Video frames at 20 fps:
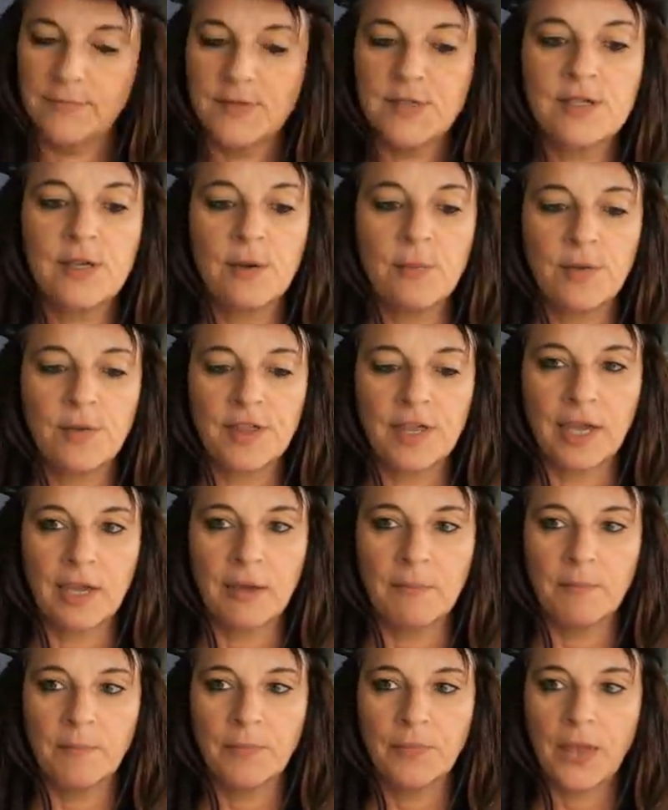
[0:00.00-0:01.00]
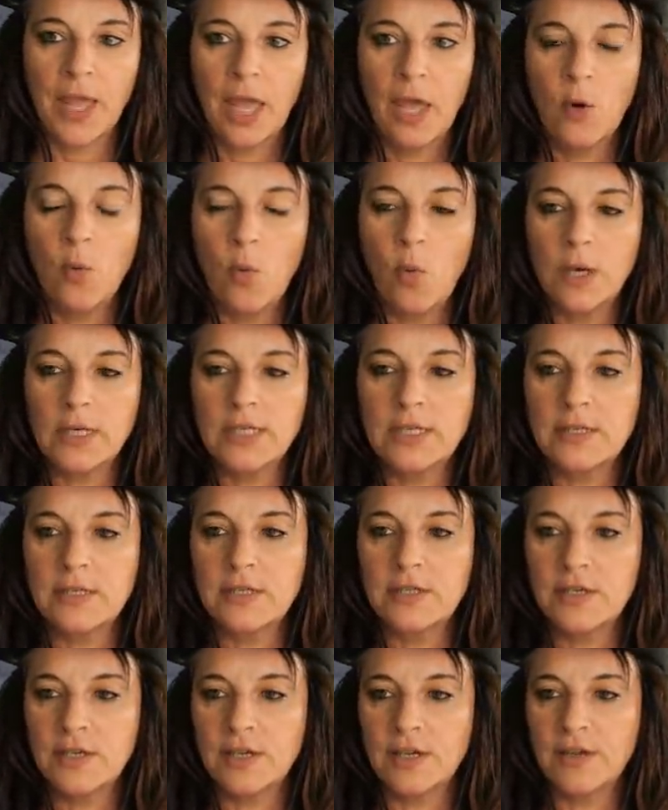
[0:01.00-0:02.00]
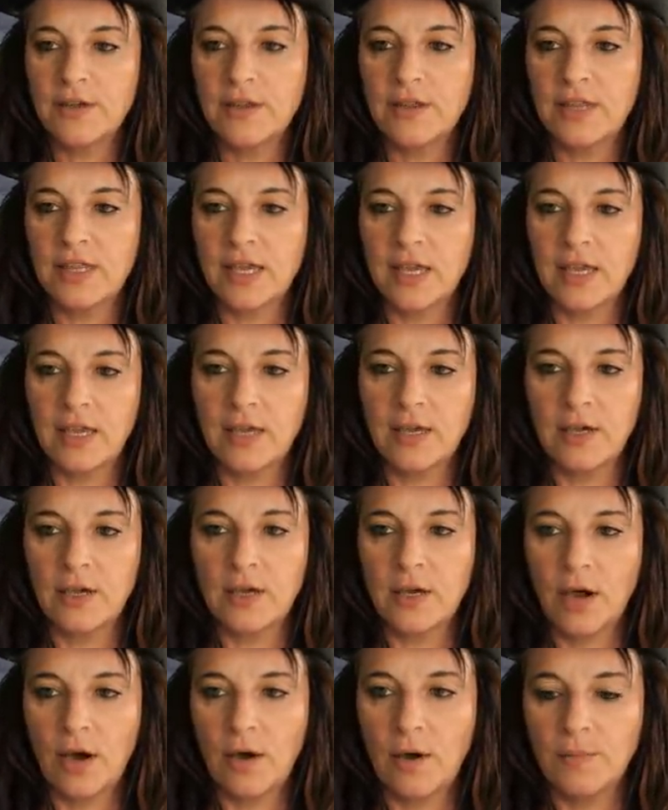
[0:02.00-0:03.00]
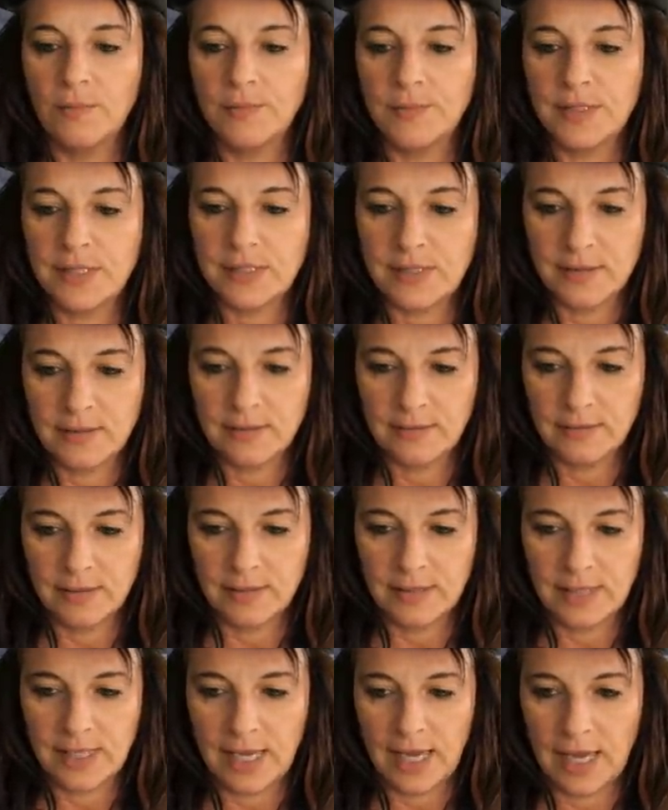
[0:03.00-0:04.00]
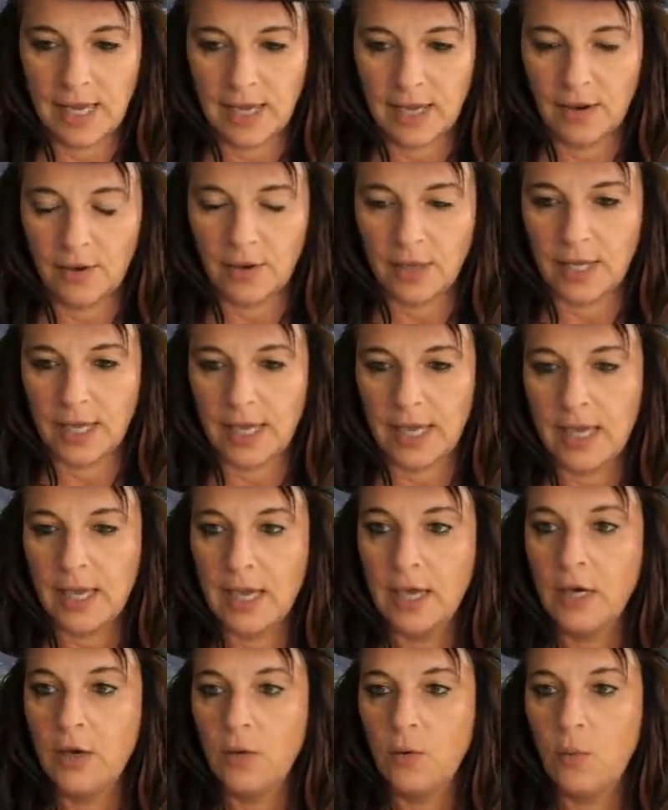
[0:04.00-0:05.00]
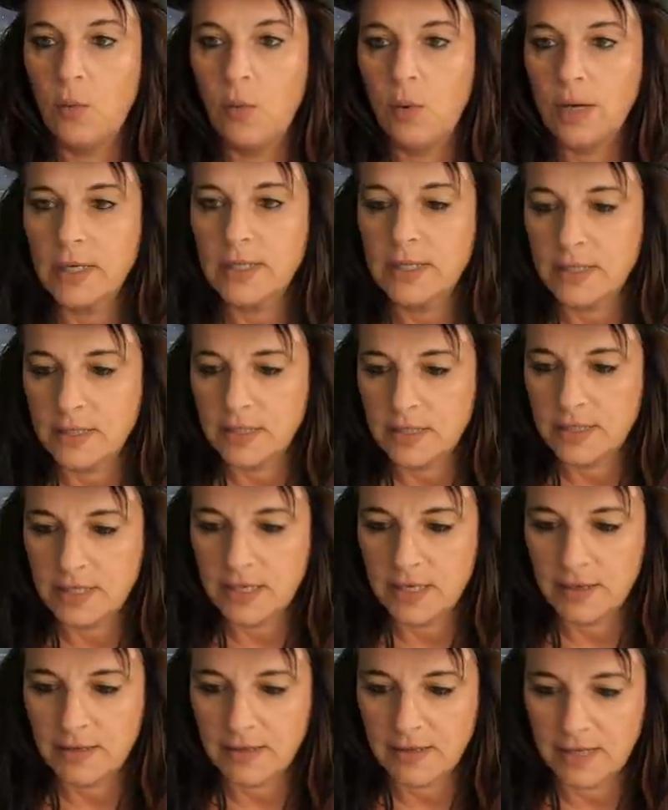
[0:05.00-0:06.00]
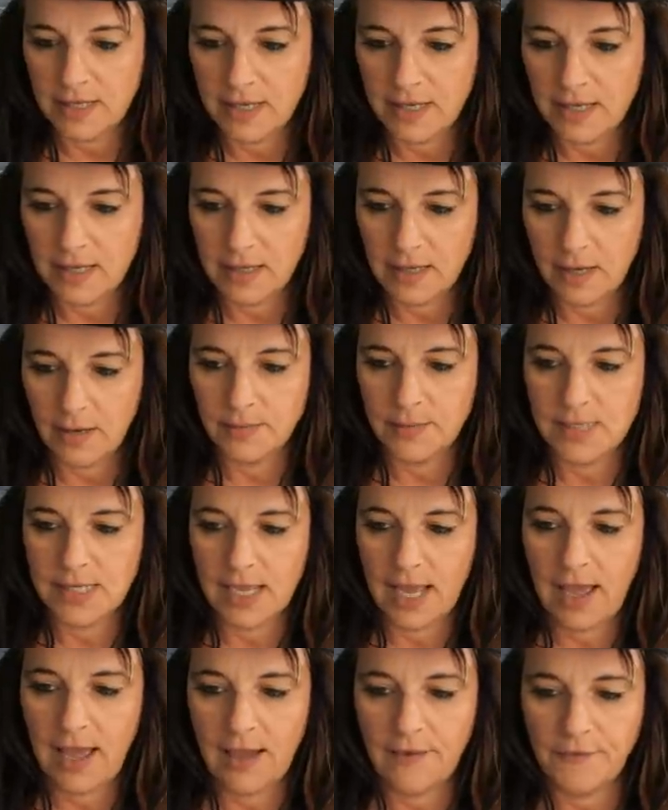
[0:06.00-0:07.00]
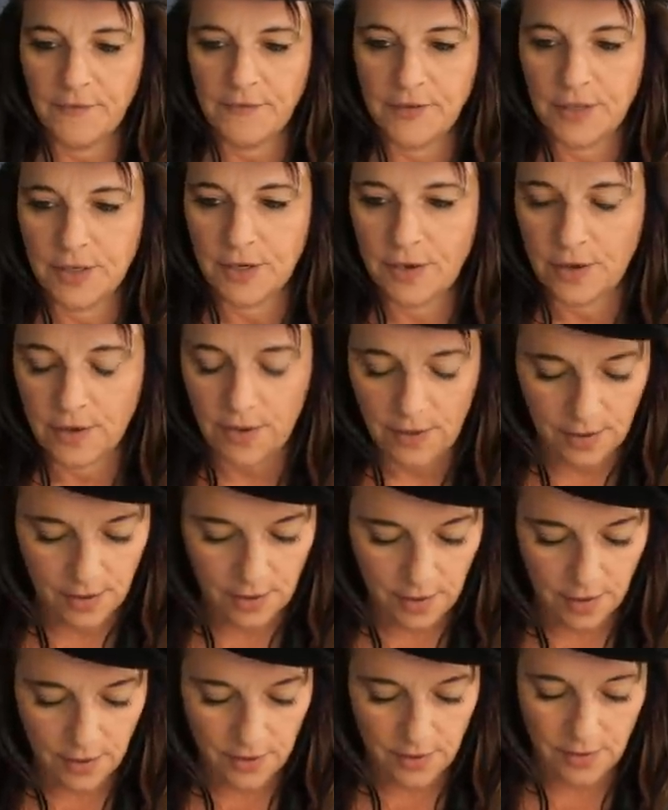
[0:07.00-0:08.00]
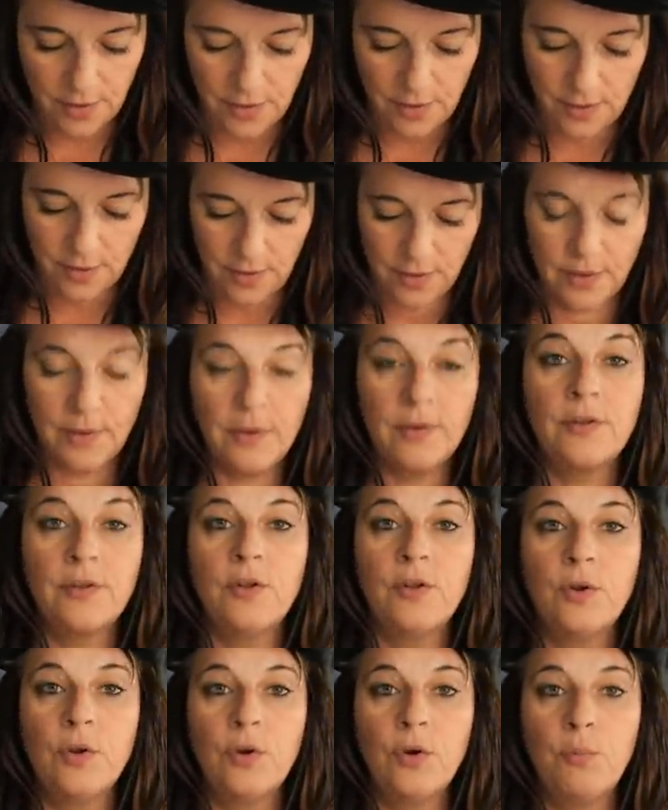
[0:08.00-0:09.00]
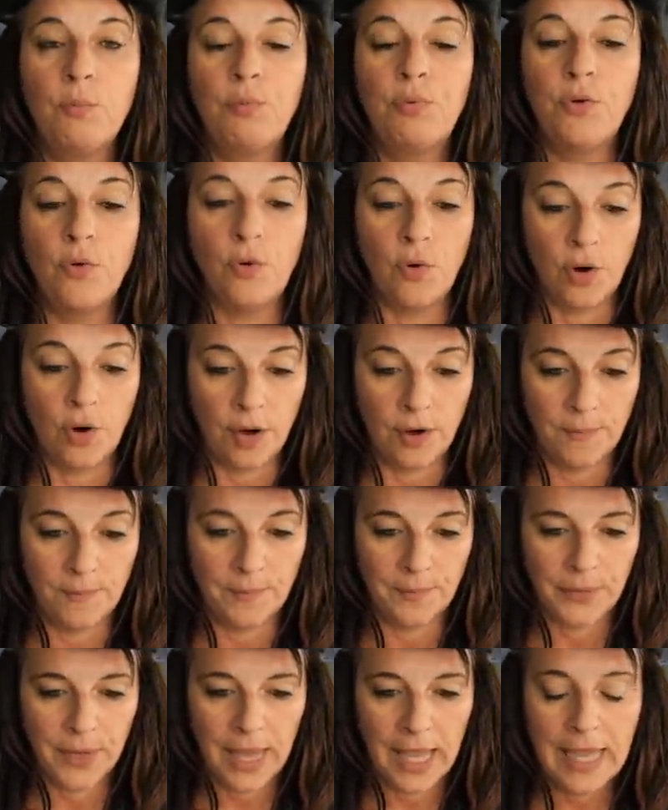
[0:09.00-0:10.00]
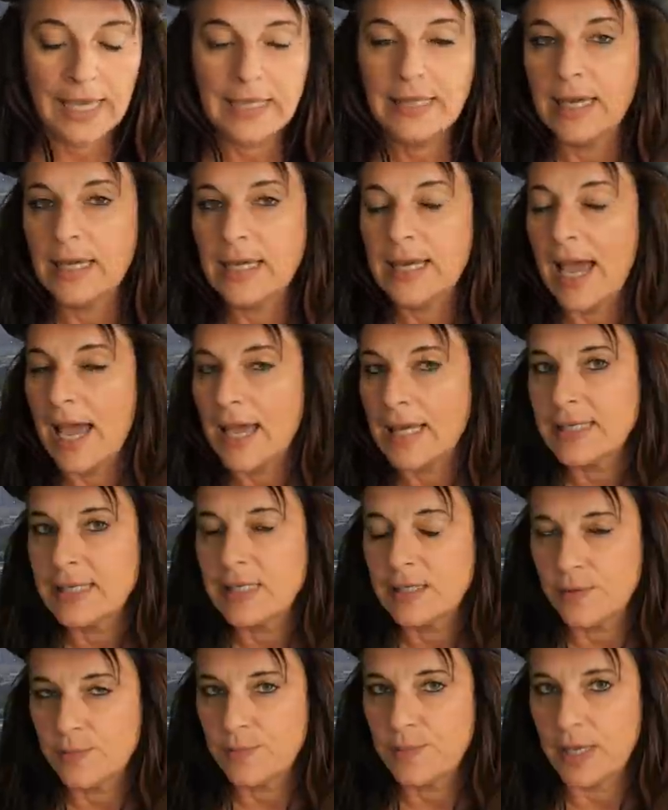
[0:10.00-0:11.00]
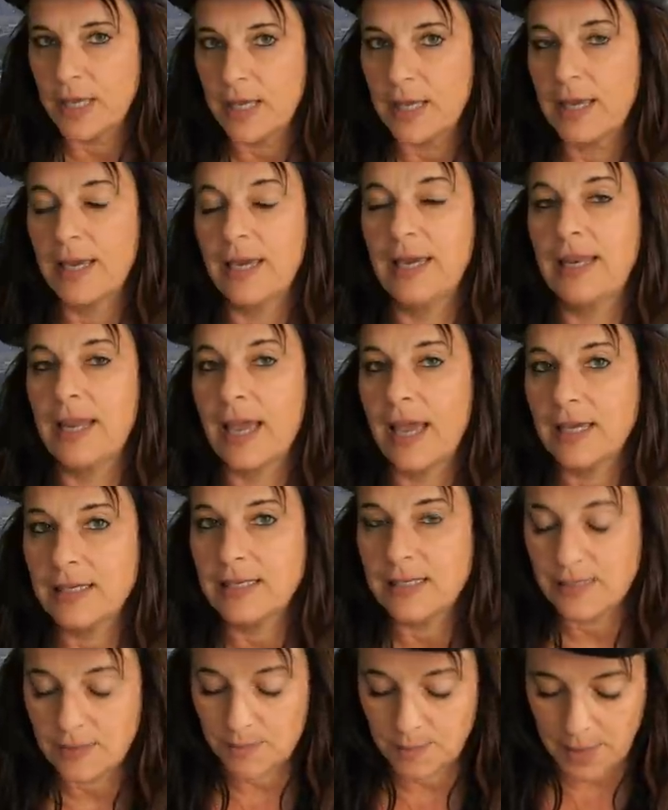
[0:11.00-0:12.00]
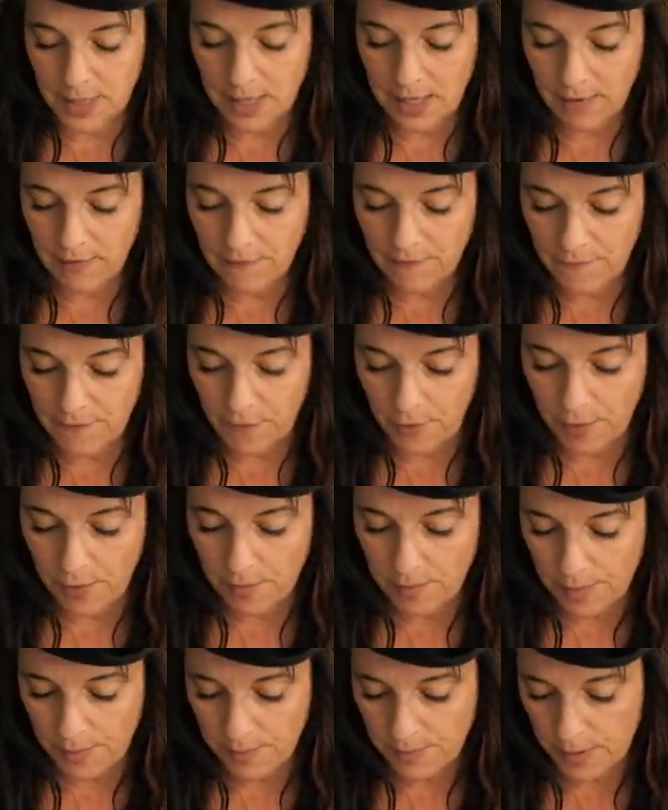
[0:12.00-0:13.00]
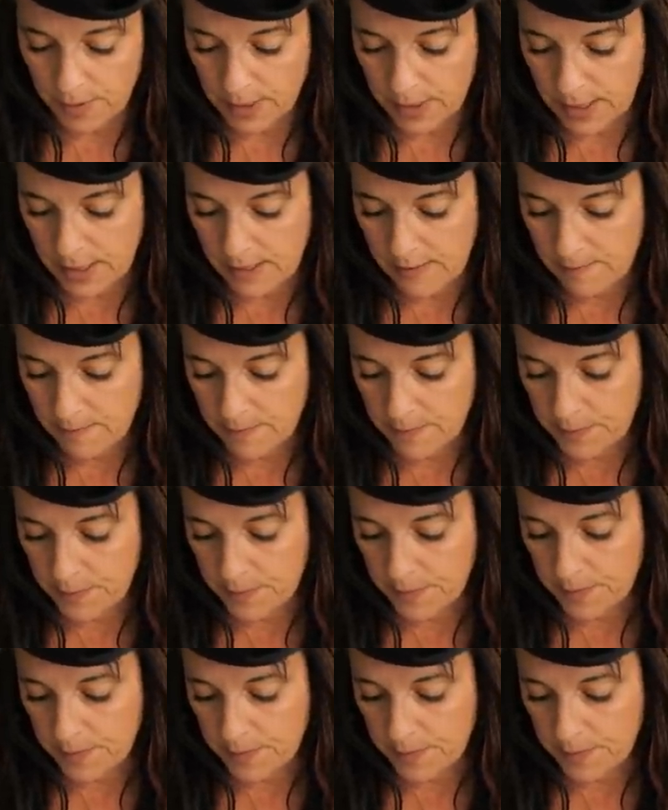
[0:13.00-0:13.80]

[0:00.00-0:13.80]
something. What do you think comes there? Okay, what do you think comes after uh, pour? Now it has to be, it has to be a verb, okay,